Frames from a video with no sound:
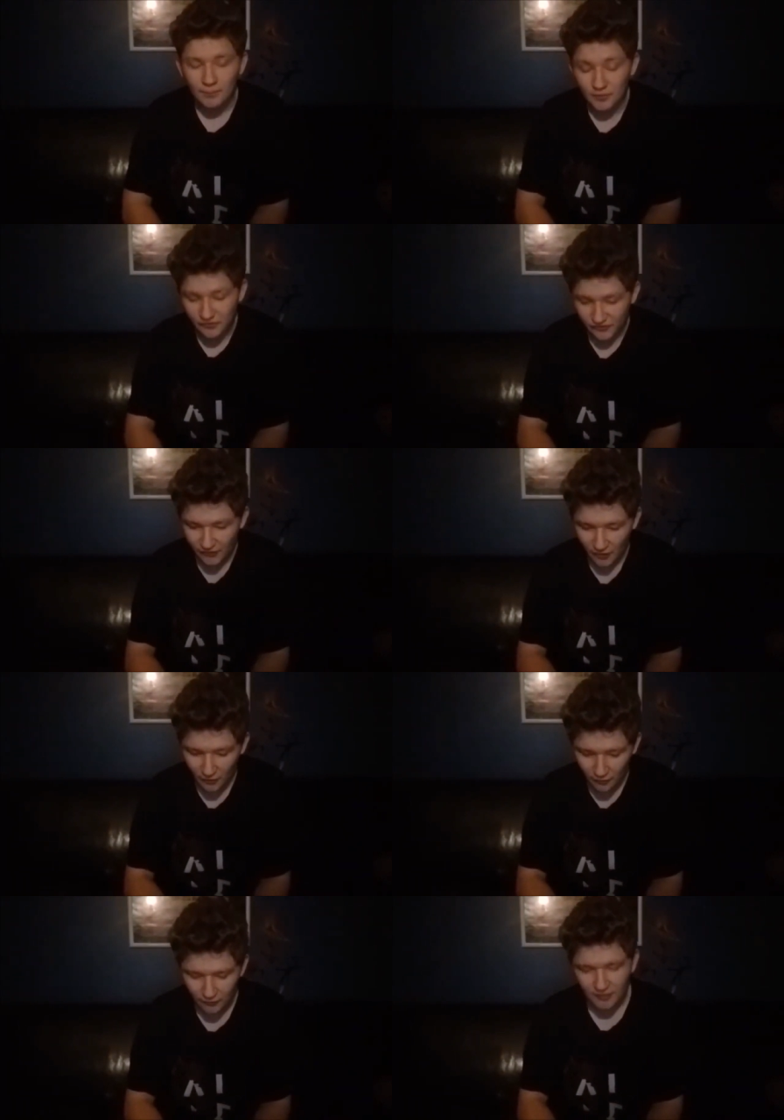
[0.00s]
But
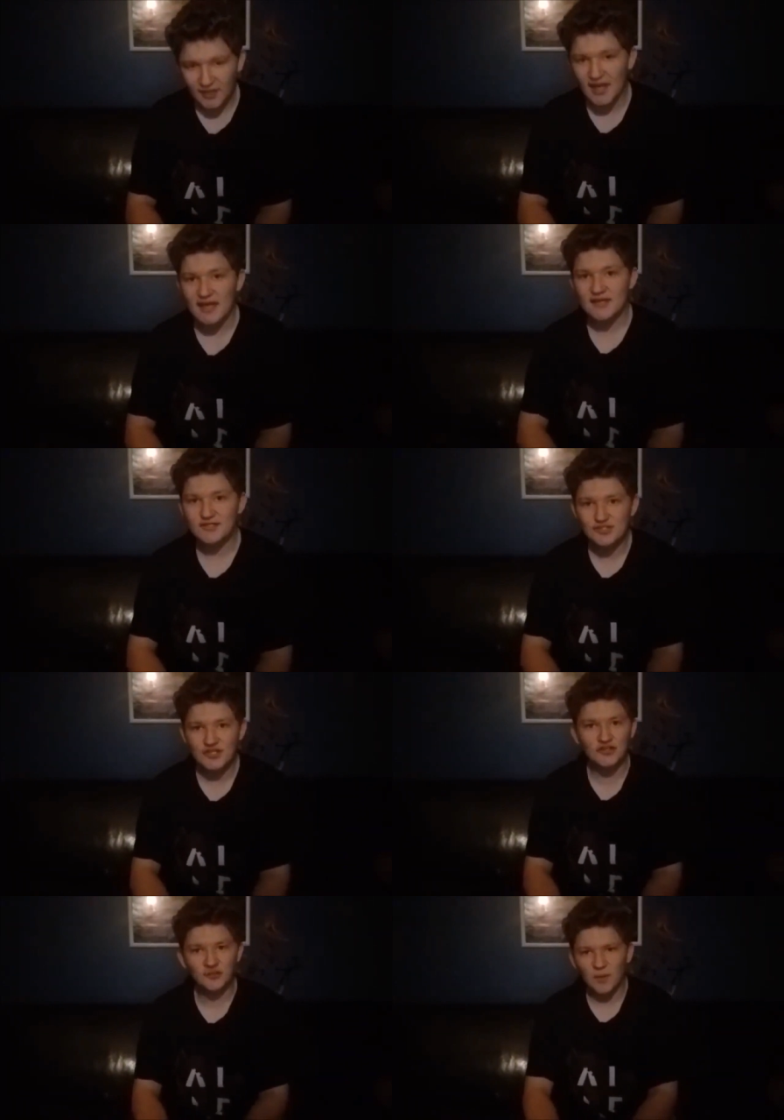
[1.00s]
so, Cage,
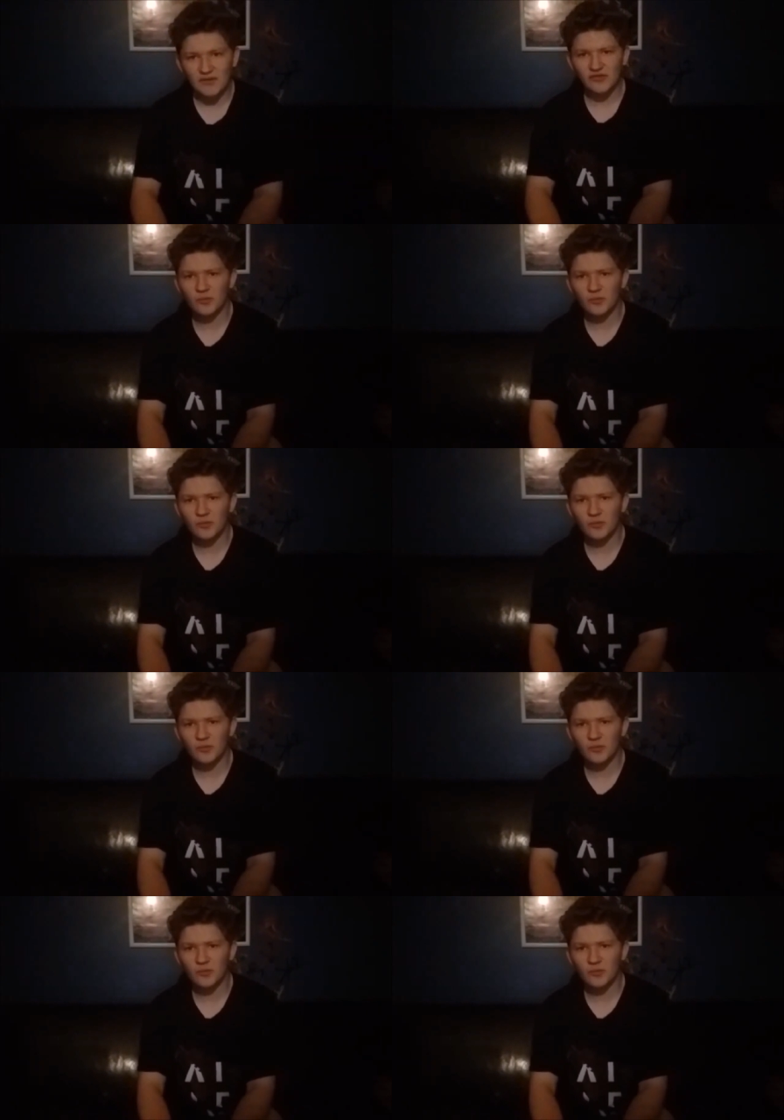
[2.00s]
he spends